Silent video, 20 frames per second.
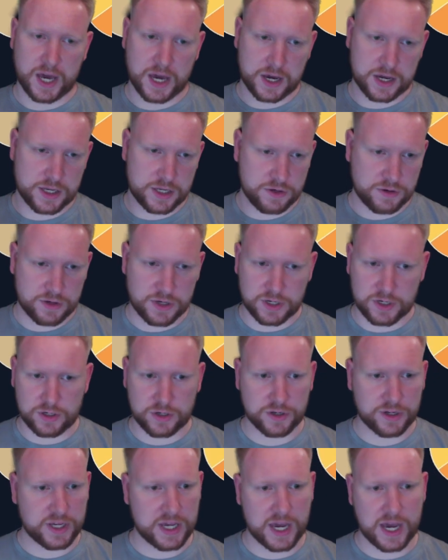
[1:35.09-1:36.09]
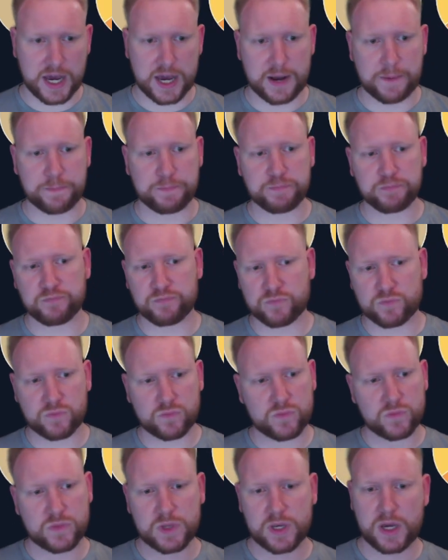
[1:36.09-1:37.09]
You can look at
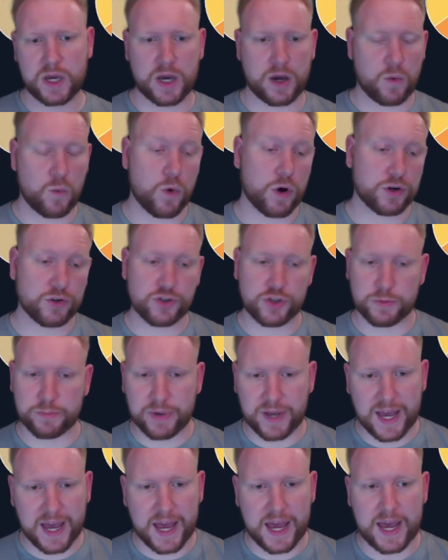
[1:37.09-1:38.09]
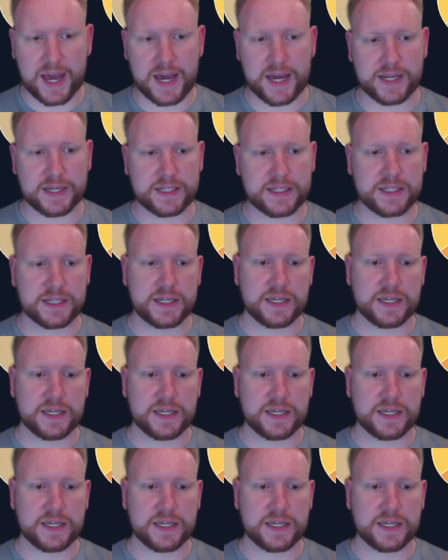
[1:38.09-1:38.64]
One Jump Ahead.